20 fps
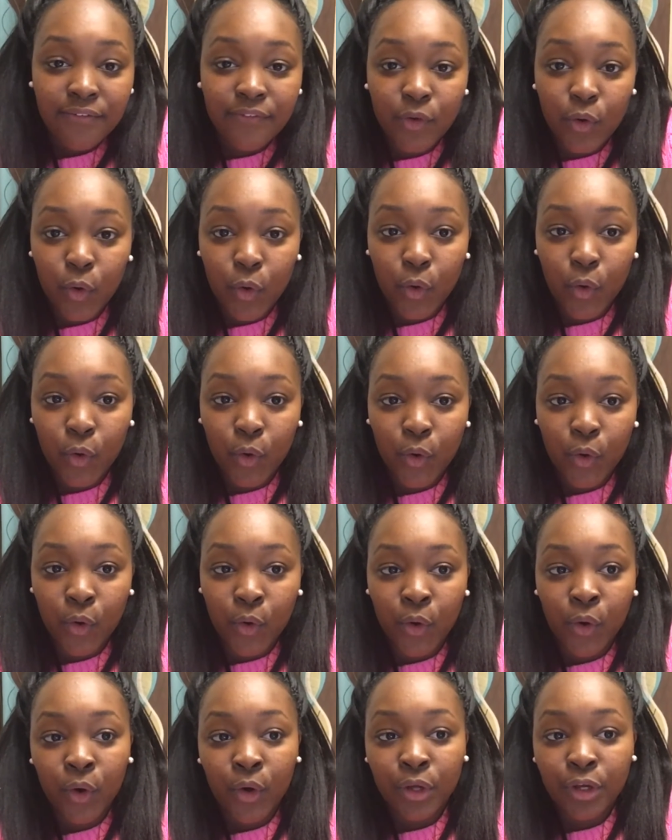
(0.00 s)

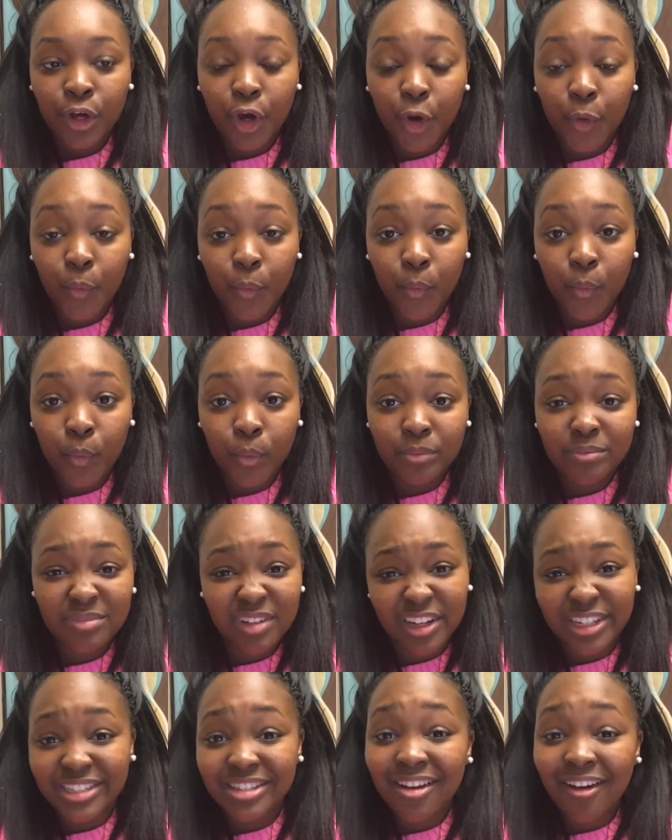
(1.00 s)
for a,
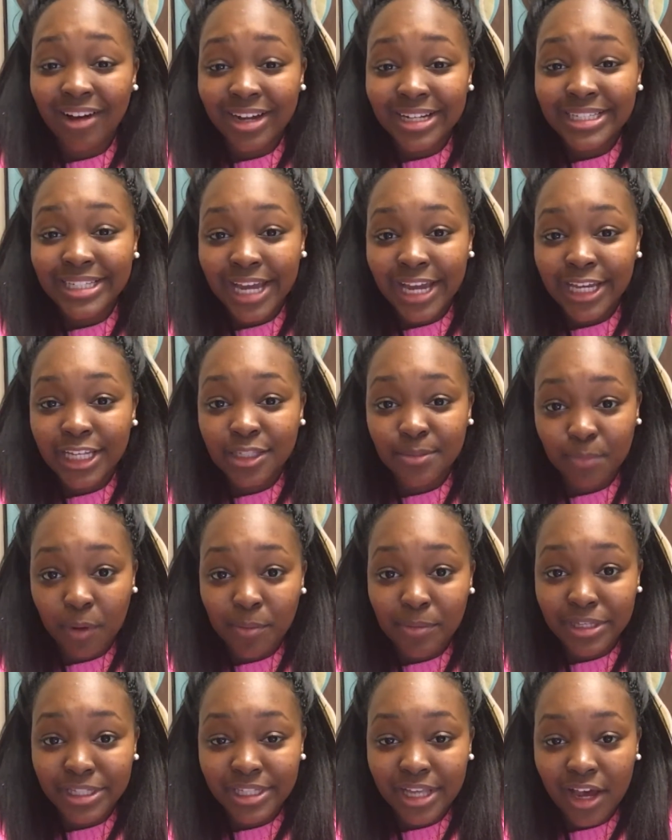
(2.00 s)
like nine days
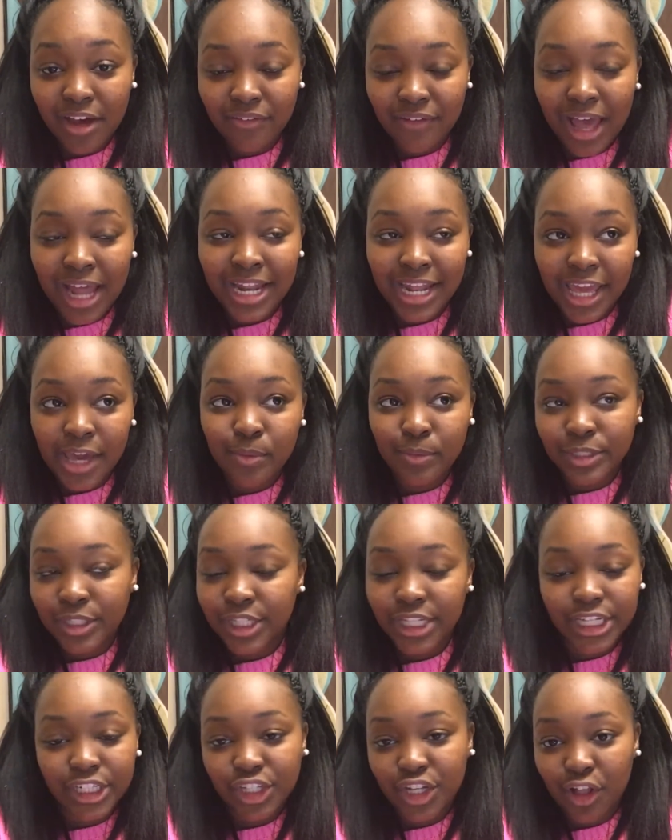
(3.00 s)
by myself and it
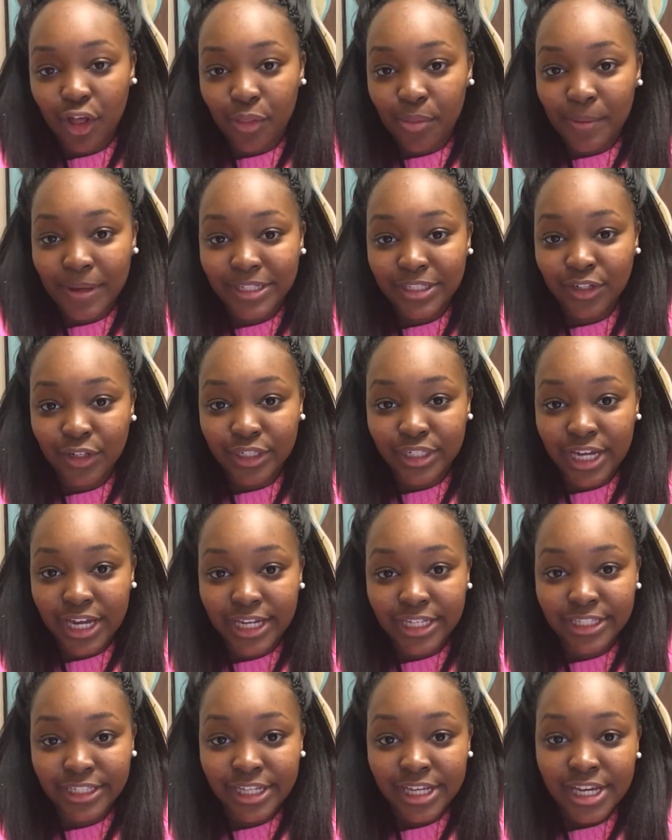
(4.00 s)
was literally like the best nine
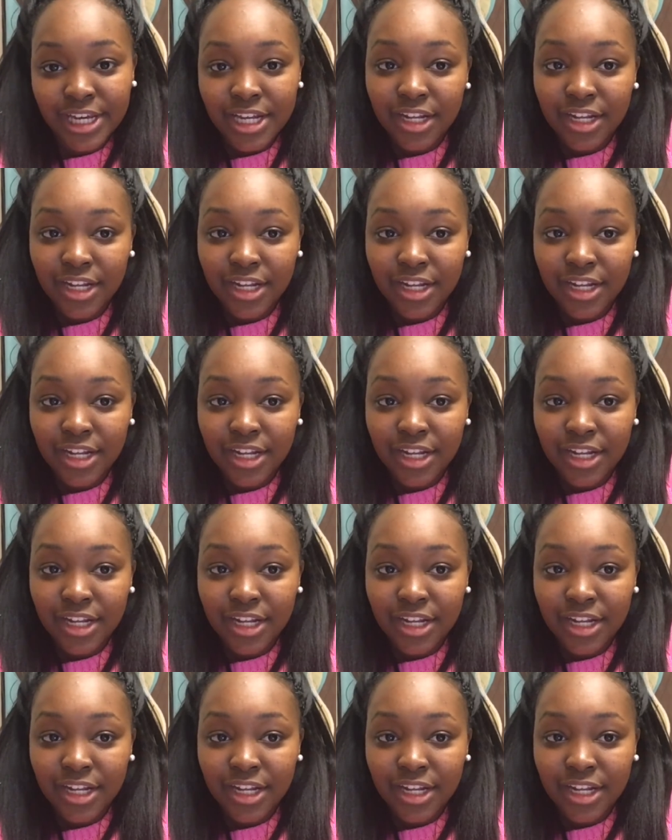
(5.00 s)
days.